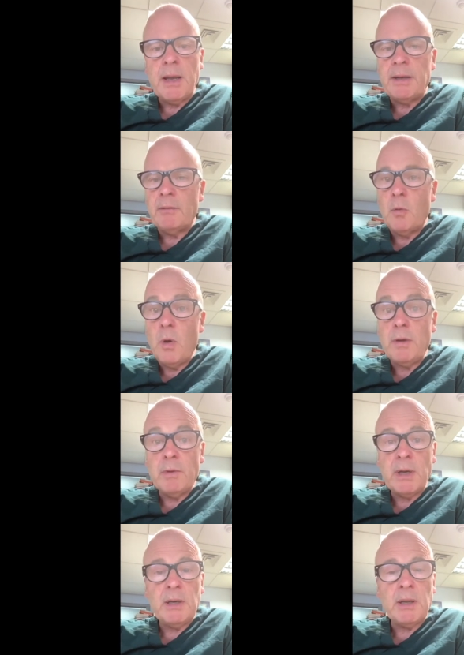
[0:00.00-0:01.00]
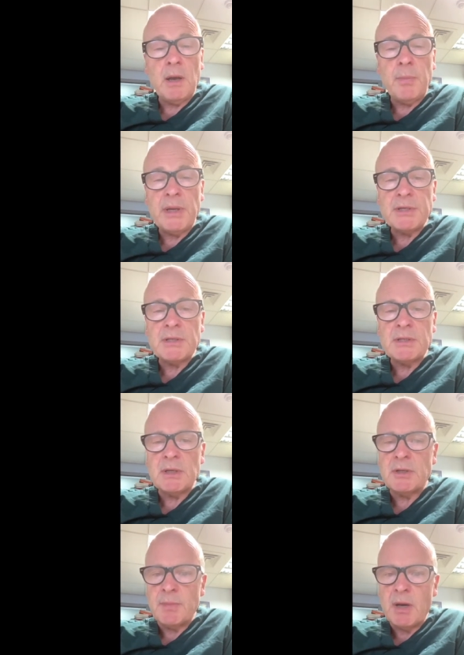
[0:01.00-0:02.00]
And quite rightly, our
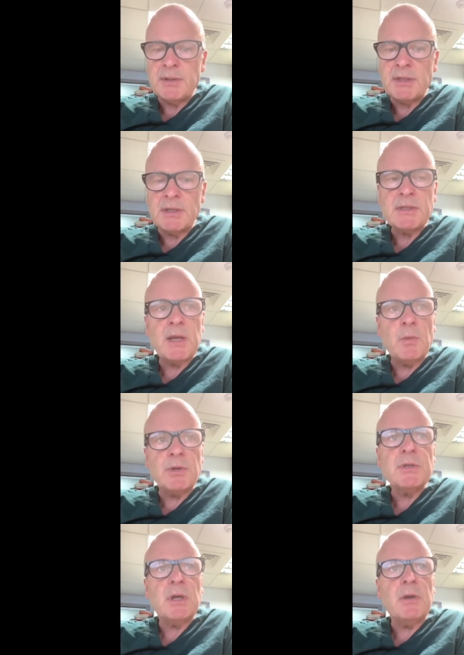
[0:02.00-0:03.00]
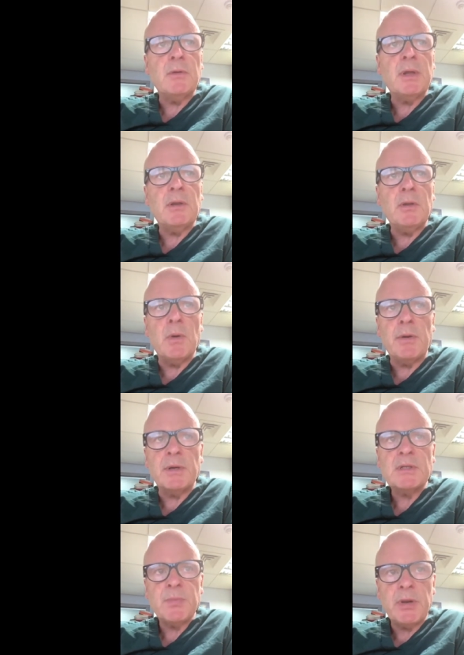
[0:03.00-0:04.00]
patients are demanding this. They want to know that you
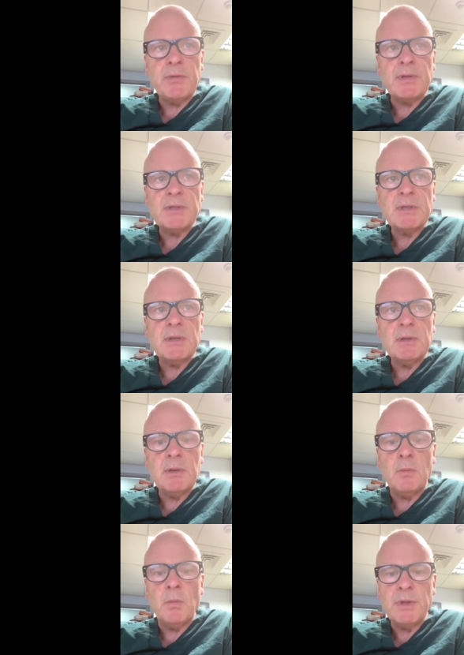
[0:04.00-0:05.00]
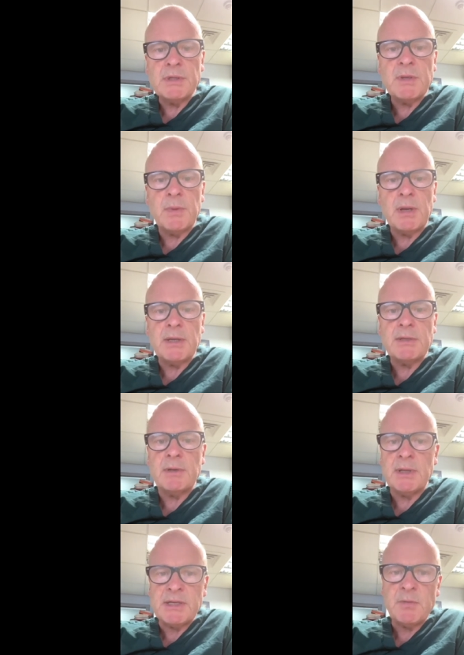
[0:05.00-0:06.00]
are experienced. And with a
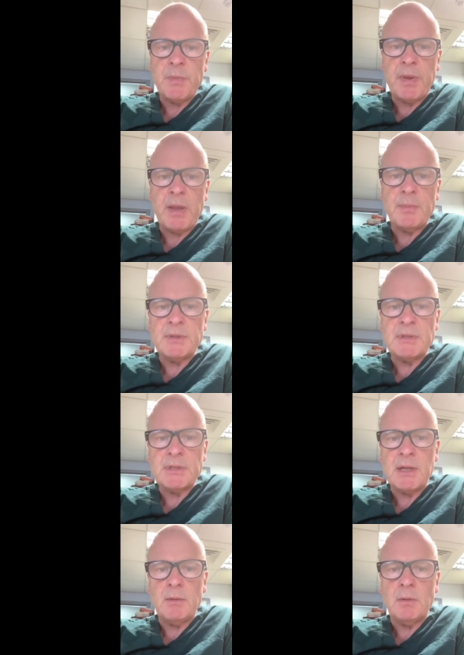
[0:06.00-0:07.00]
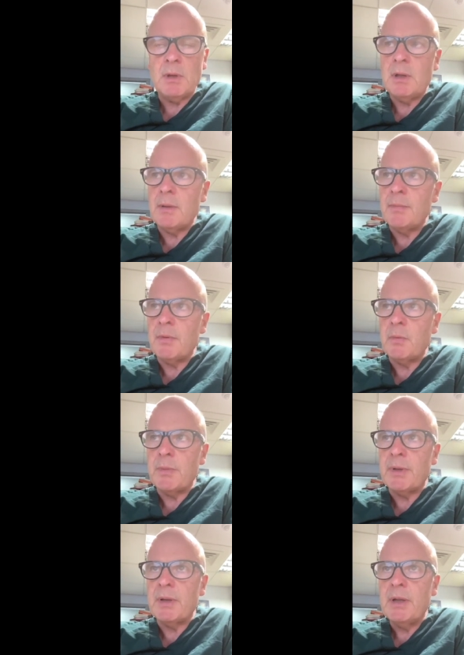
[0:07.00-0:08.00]
simulator, at least we'd be able to tell um, the
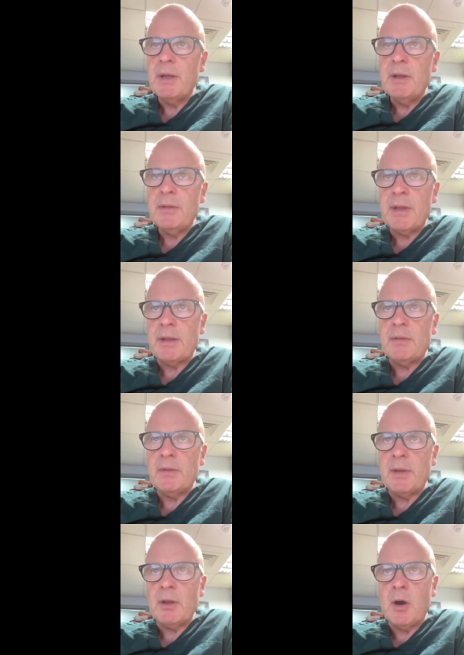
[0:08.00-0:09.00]
women that the